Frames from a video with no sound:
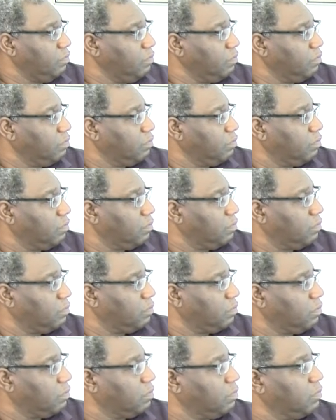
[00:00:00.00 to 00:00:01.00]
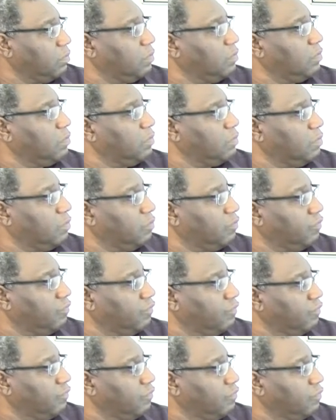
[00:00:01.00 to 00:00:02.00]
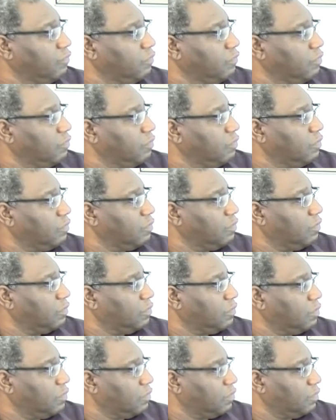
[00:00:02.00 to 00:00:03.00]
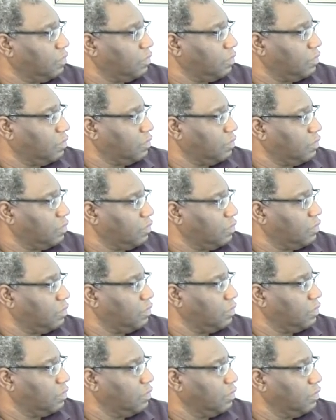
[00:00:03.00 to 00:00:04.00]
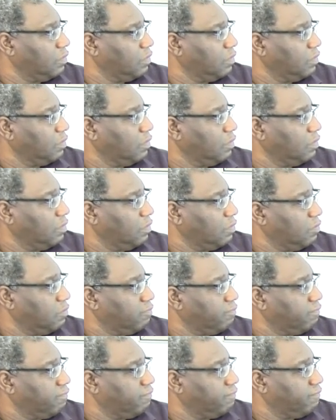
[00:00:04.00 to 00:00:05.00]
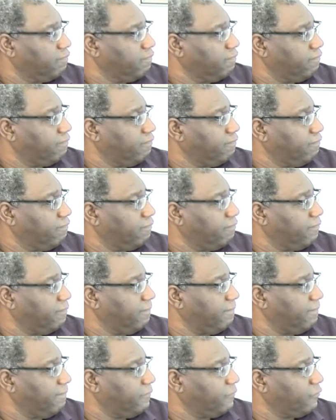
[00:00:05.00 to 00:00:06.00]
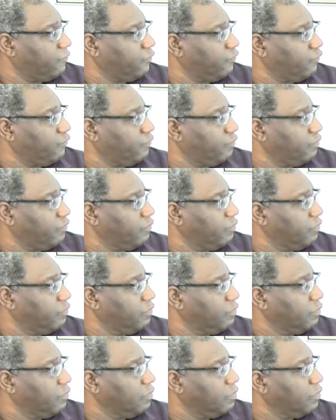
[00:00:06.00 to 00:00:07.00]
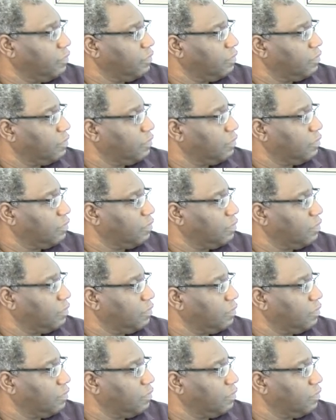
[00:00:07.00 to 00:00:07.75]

(silent)